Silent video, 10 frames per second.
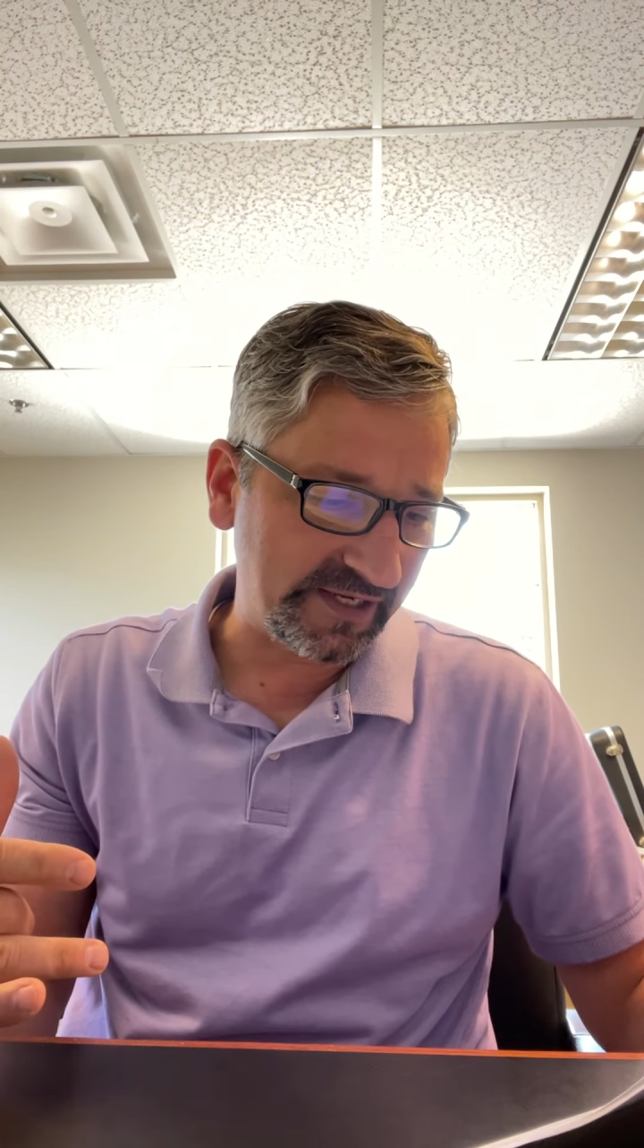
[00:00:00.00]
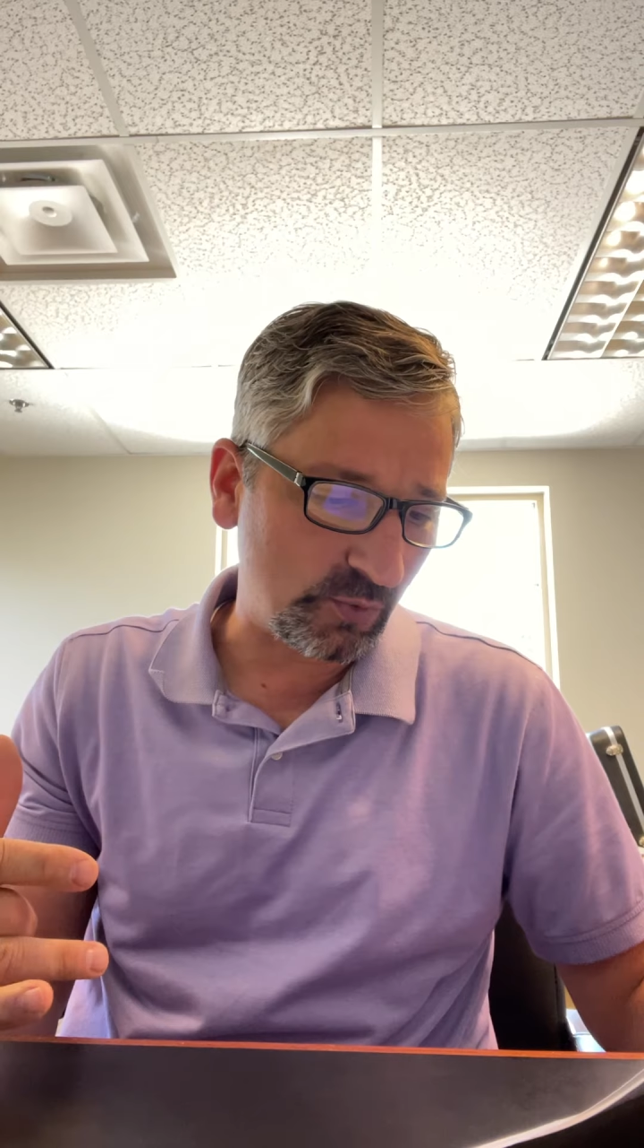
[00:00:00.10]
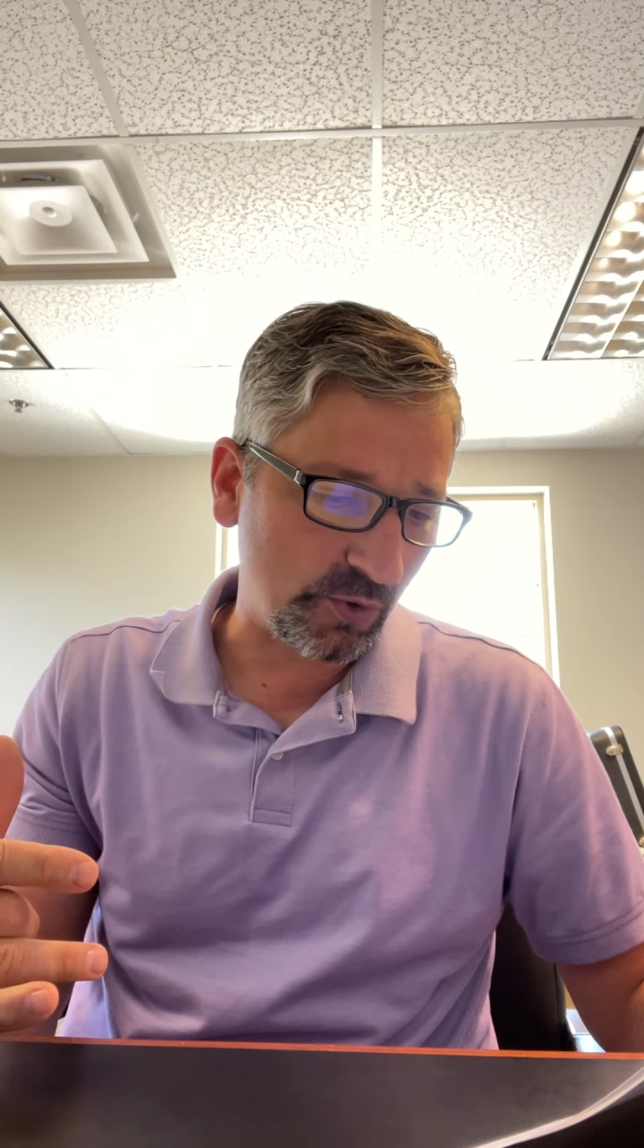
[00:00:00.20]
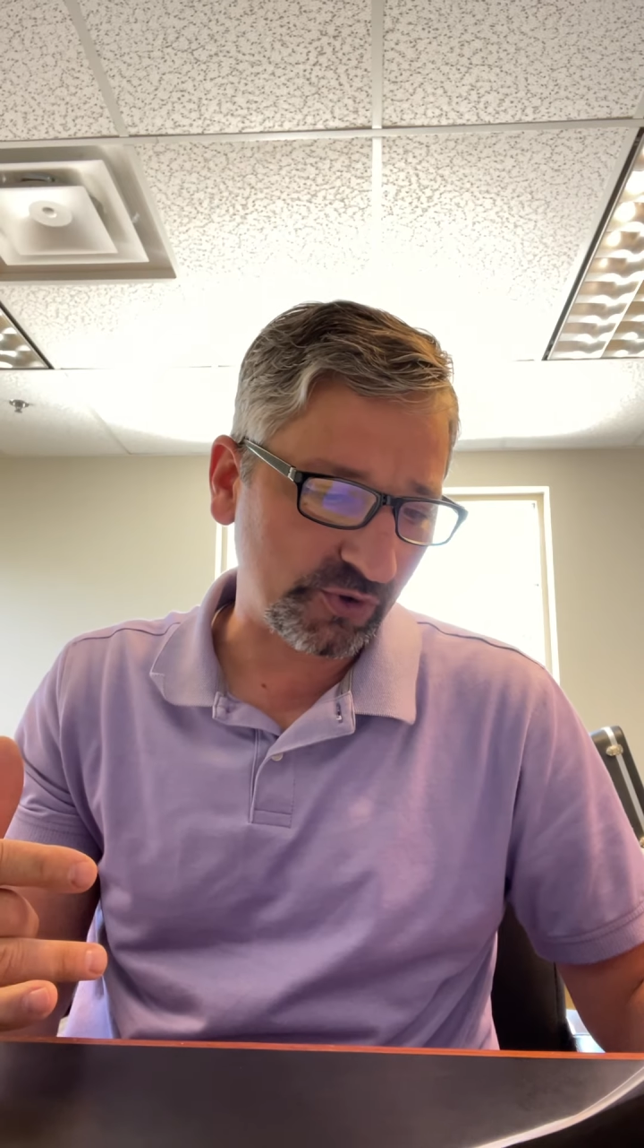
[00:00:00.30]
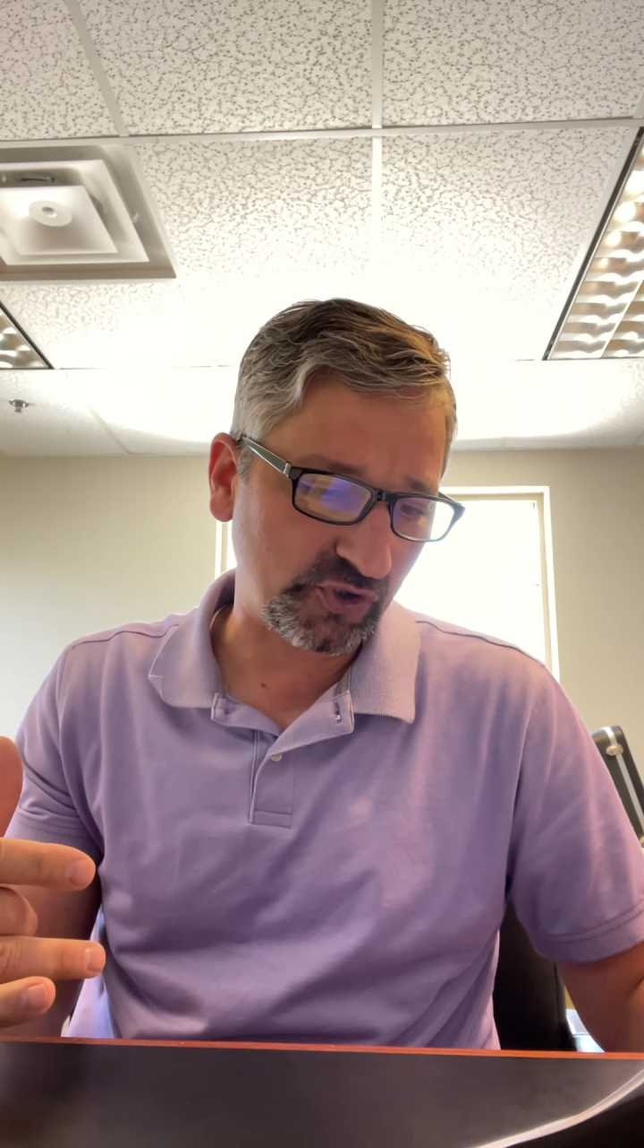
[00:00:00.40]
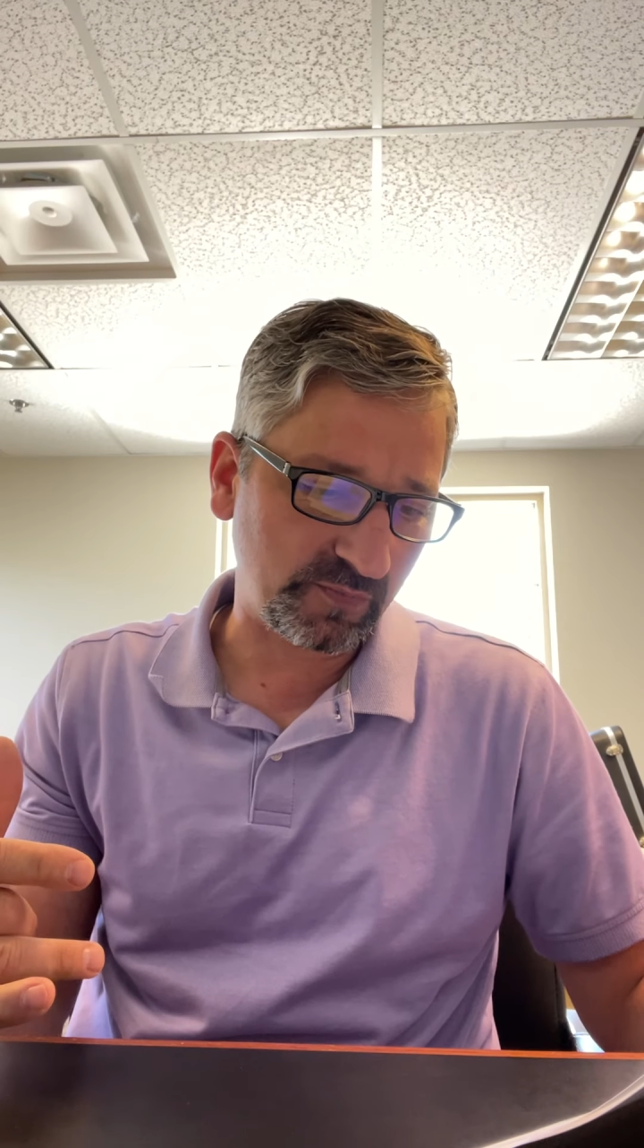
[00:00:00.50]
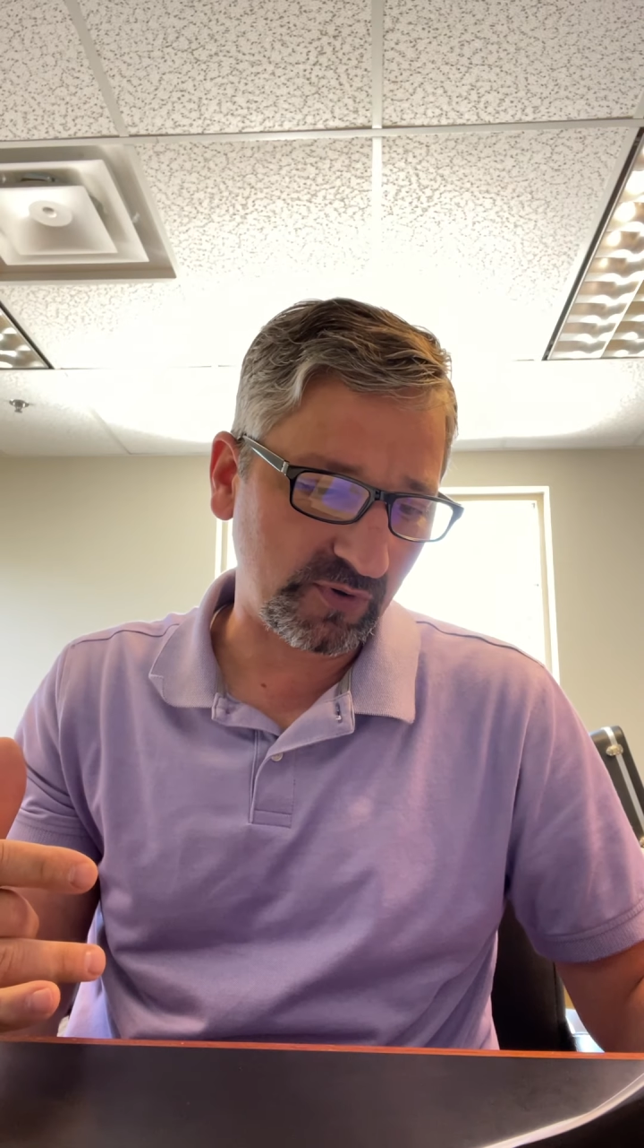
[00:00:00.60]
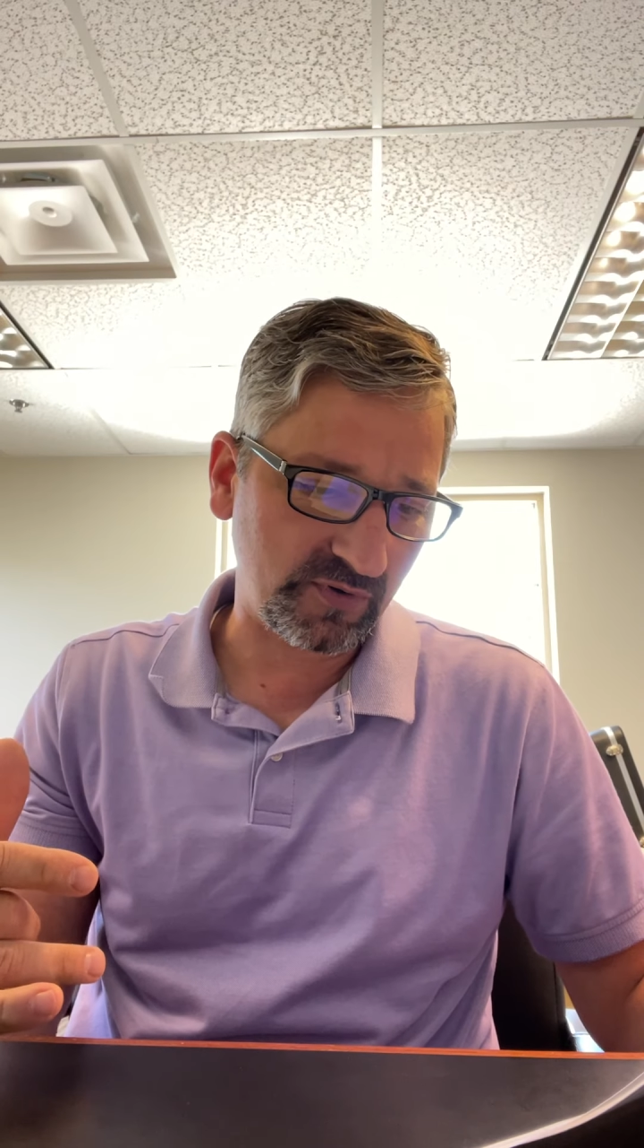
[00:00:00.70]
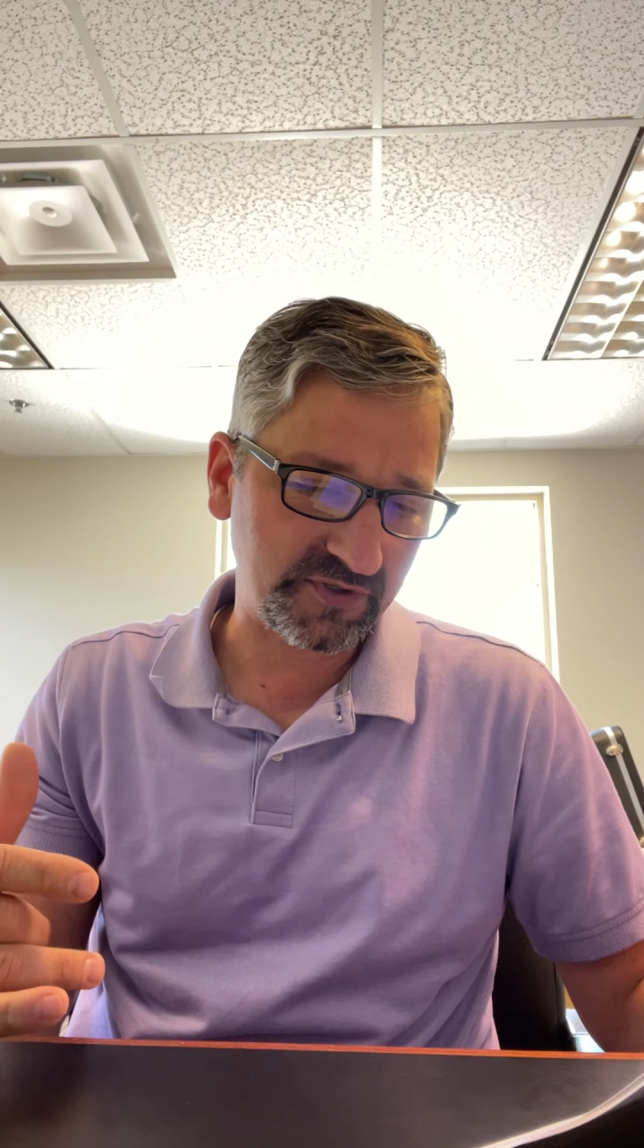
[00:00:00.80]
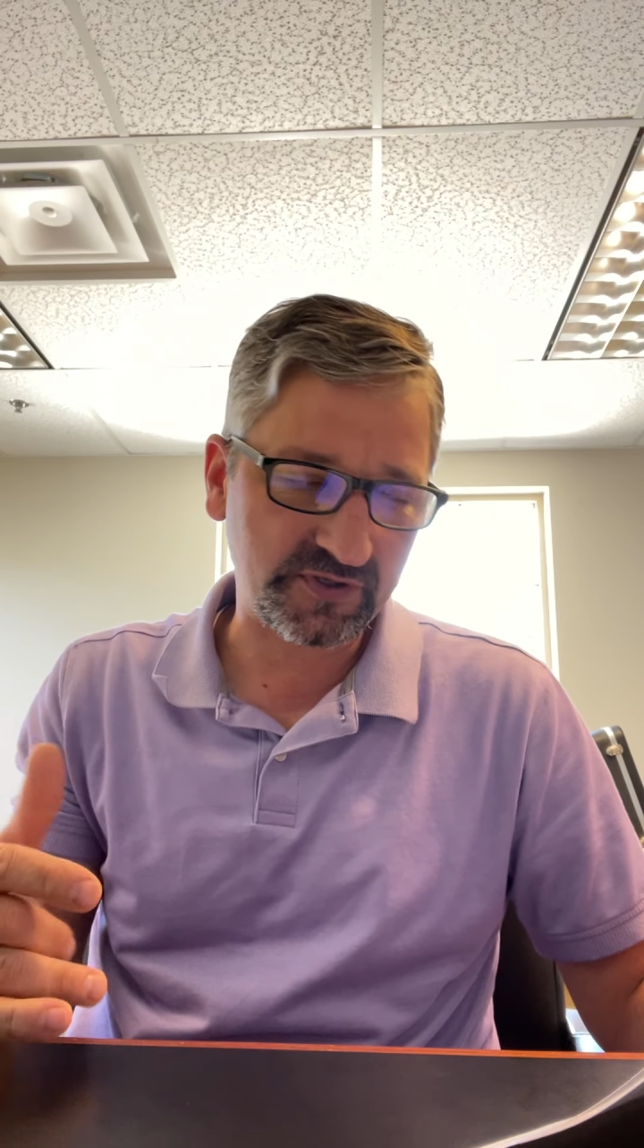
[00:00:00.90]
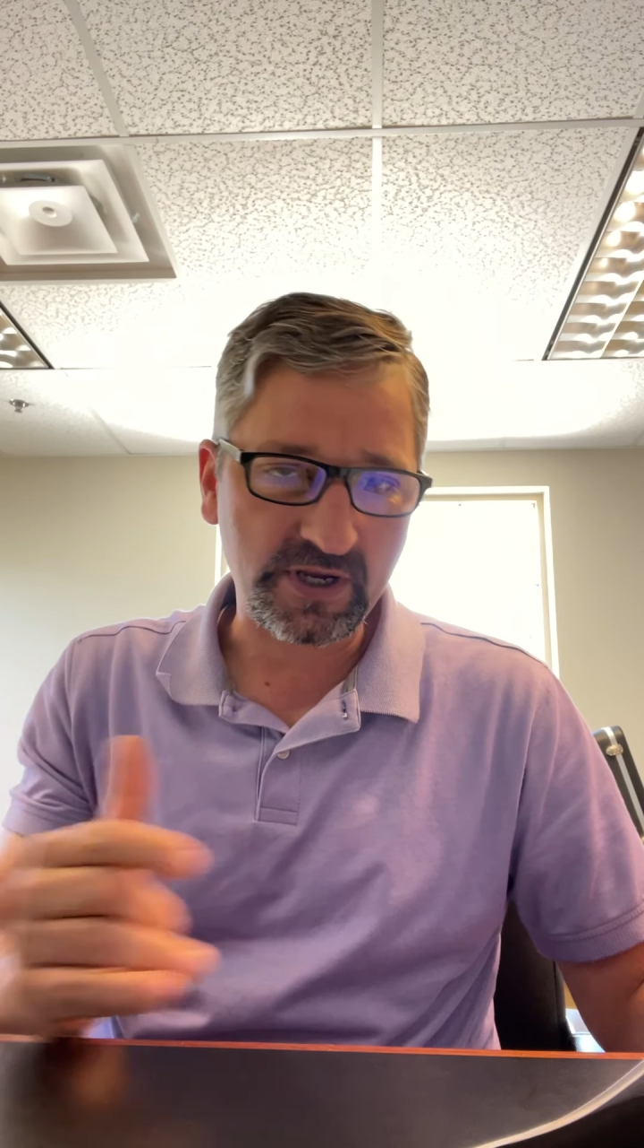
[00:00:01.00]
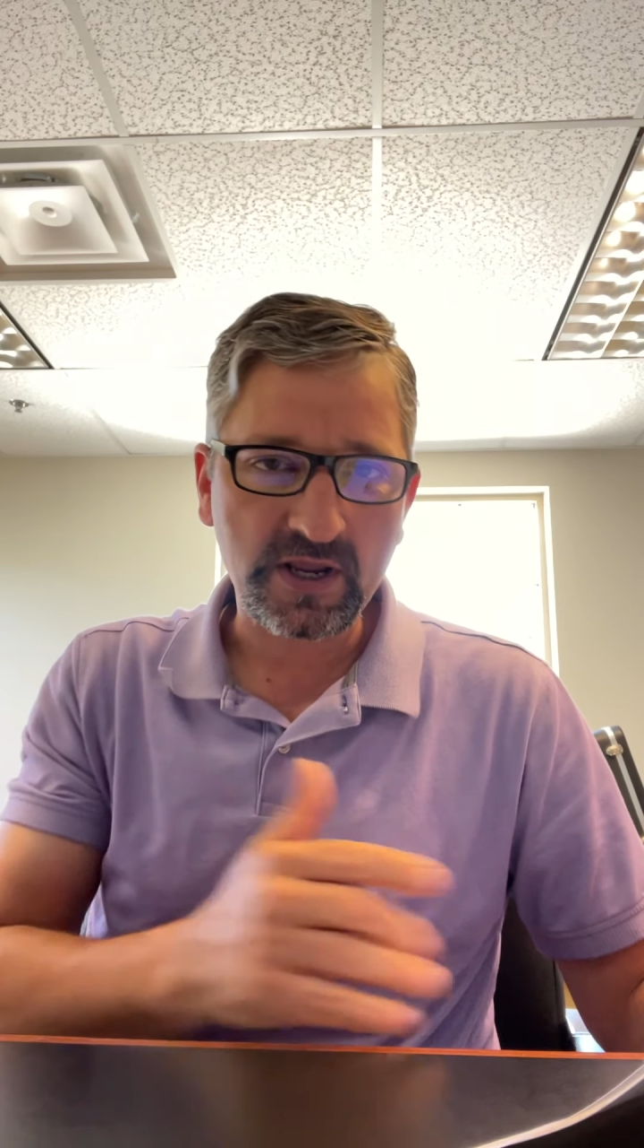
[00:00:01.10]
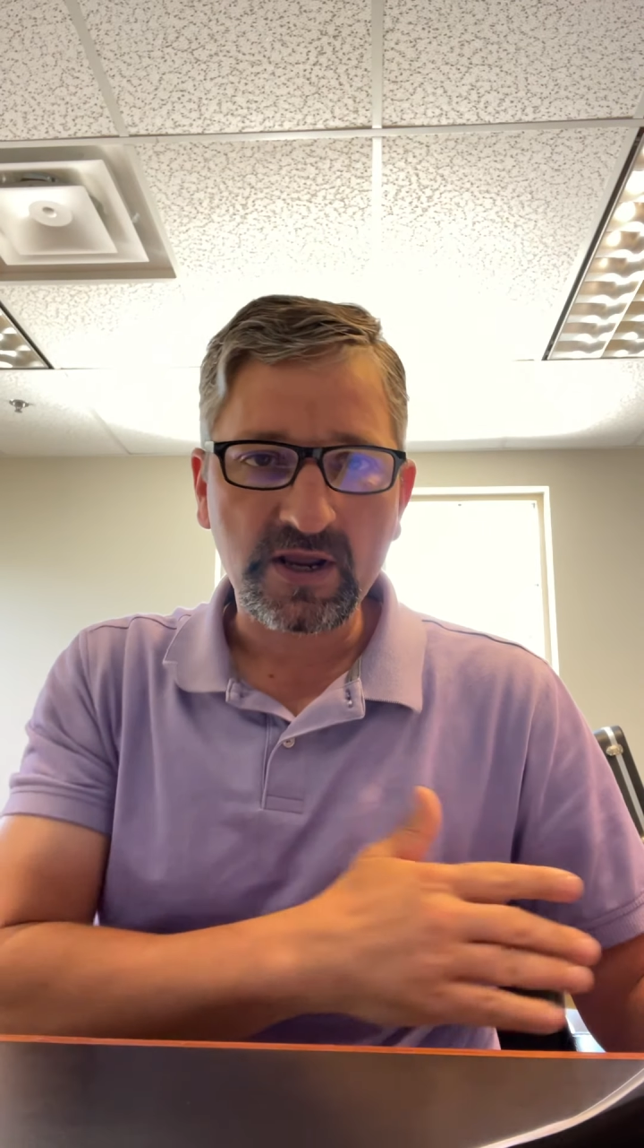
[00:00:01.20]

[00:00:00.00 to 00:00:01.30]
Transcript: worshipers